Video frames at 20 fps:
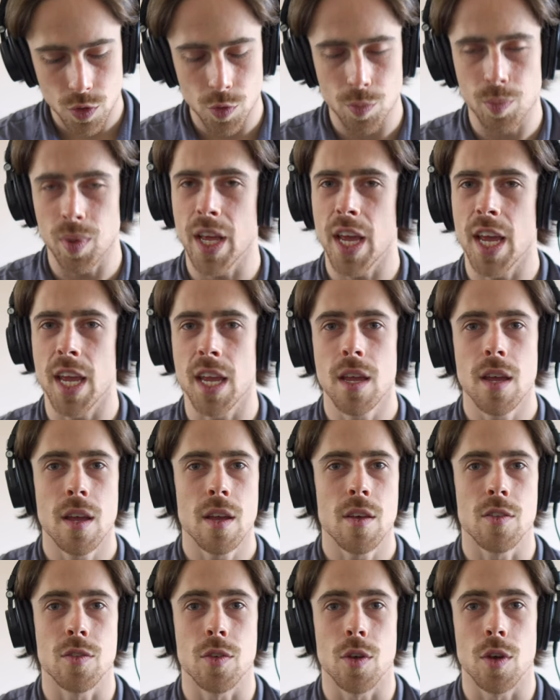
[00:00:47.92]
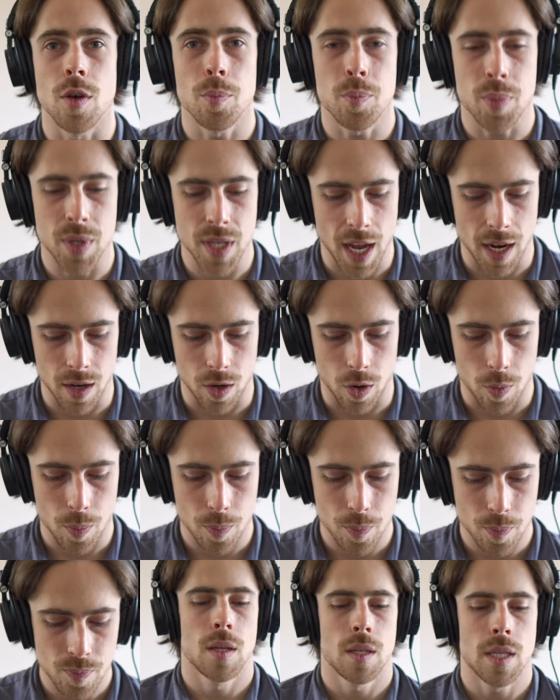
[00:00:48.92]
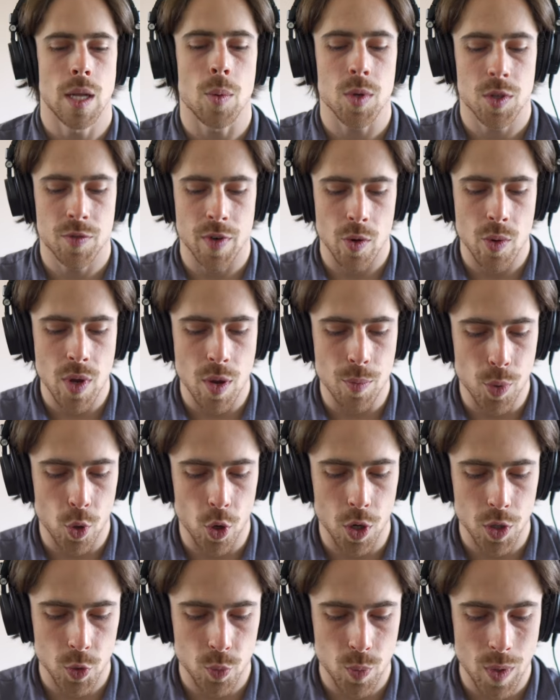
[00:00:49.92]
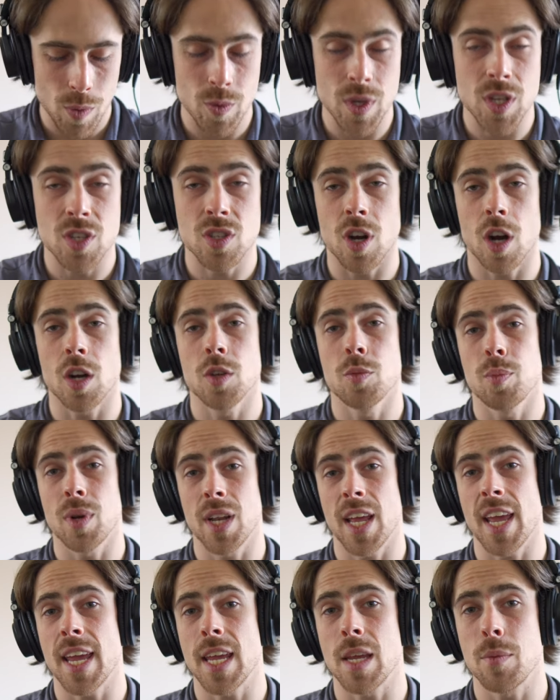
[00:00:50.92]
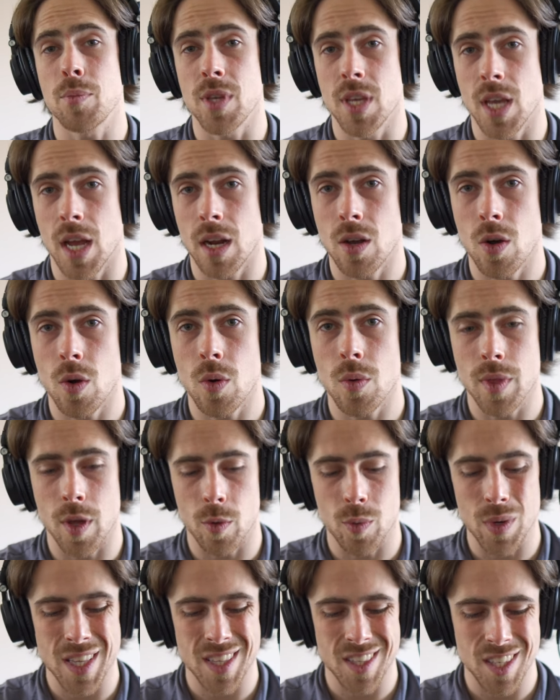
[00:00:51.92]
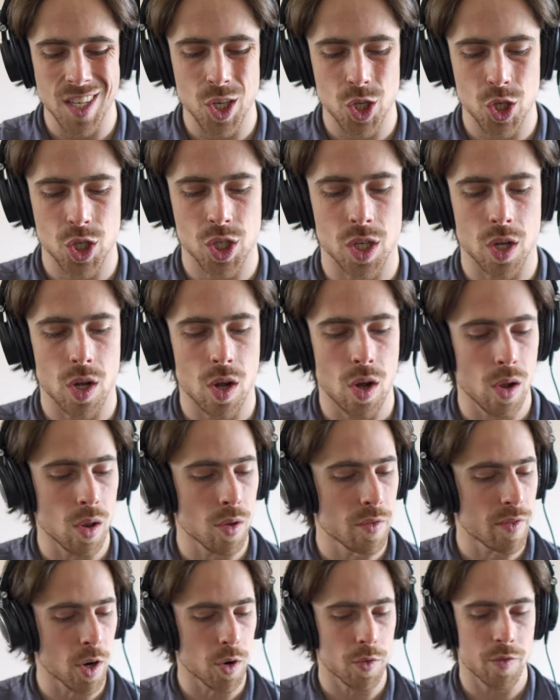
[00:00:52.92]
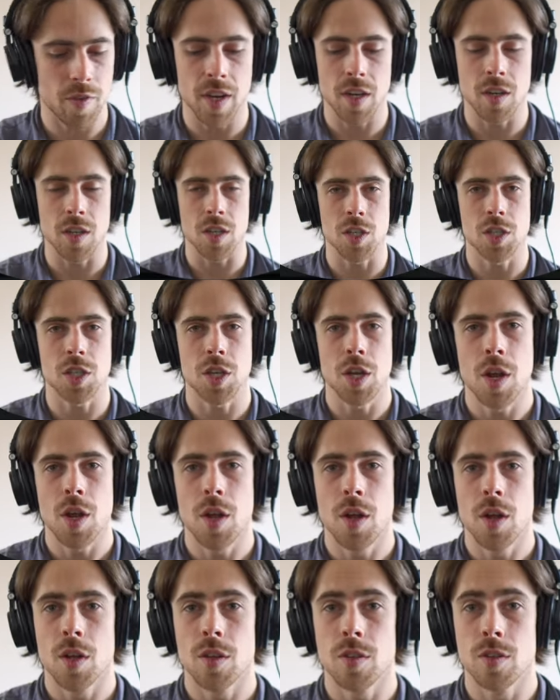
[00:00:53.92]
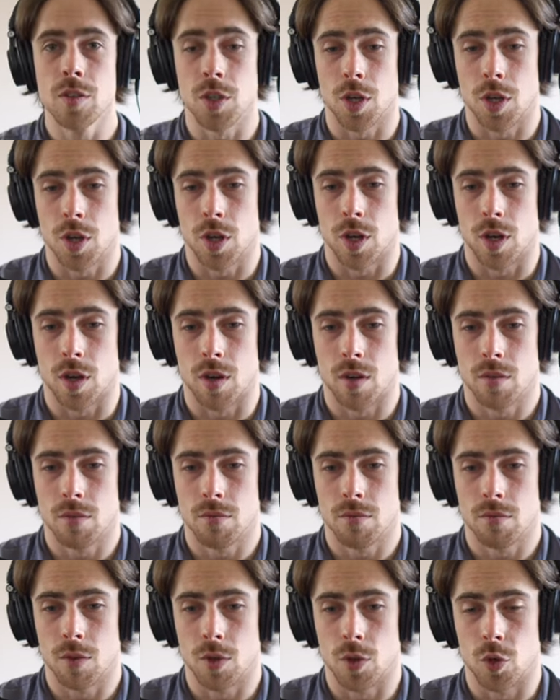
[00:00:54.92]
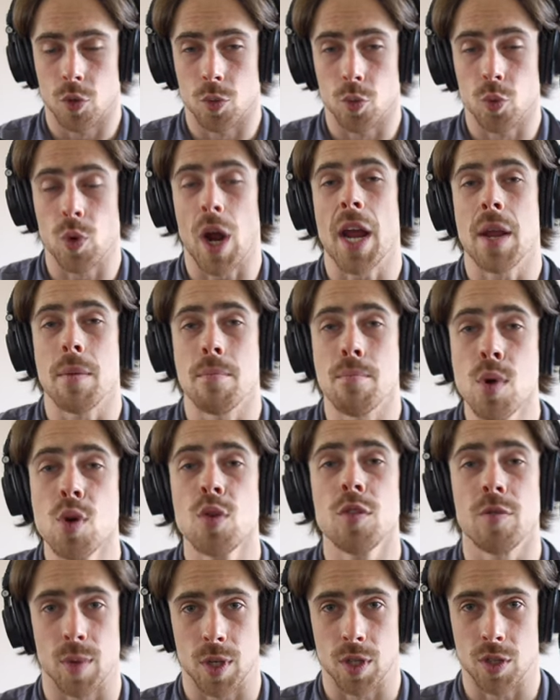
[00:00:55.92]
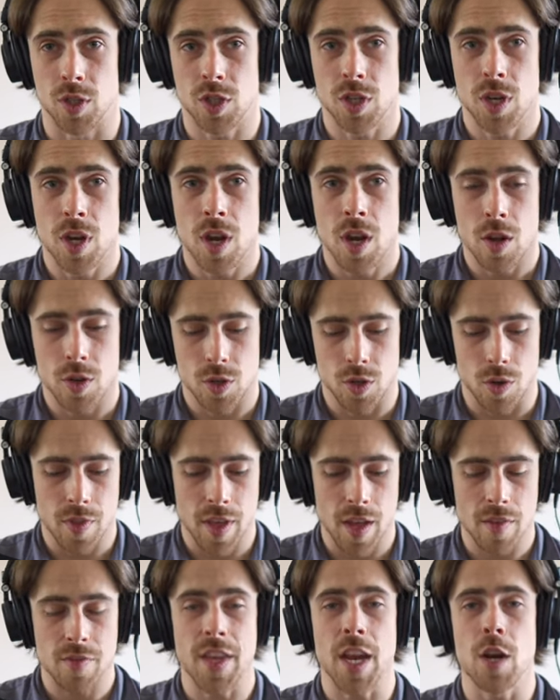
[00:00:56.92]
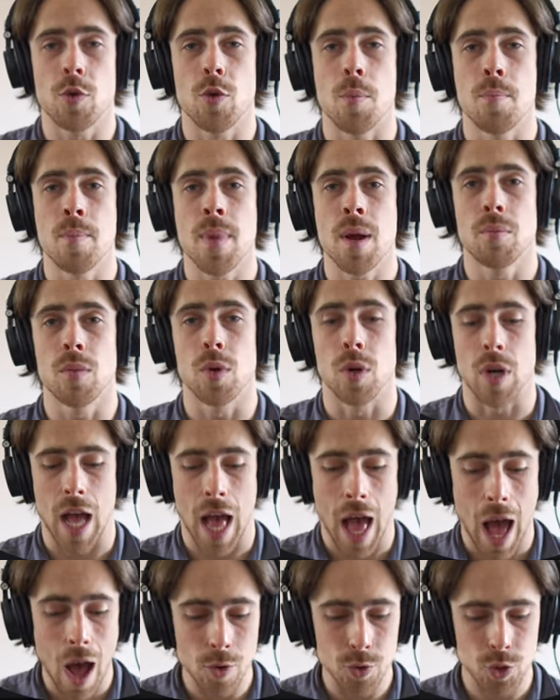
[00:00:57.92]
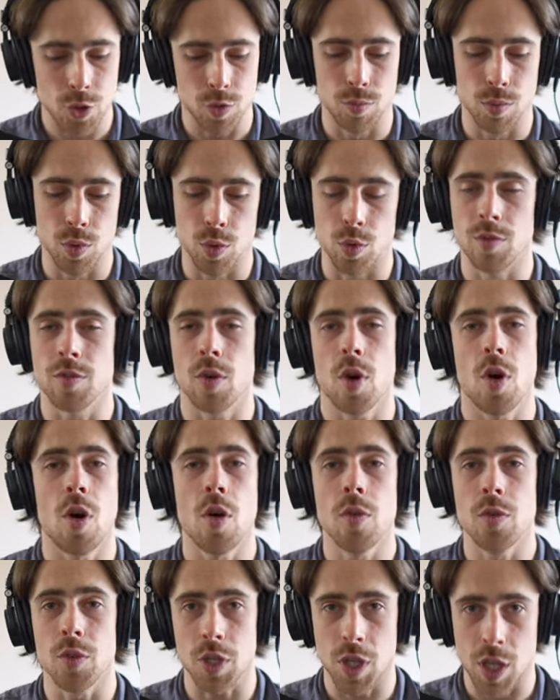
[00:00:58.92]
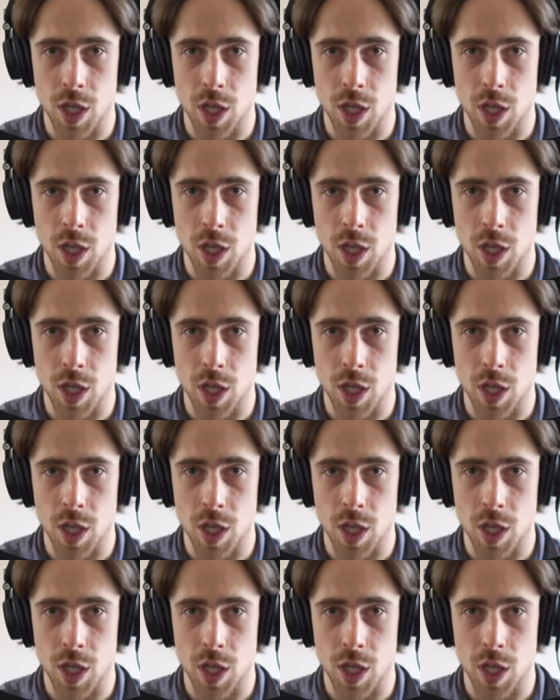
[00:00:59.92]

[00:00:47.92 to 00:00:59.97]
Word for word: to play the piano. Now it's very important when we start playing piano that we teach all of our fingers the right movements so that they remember how to move on the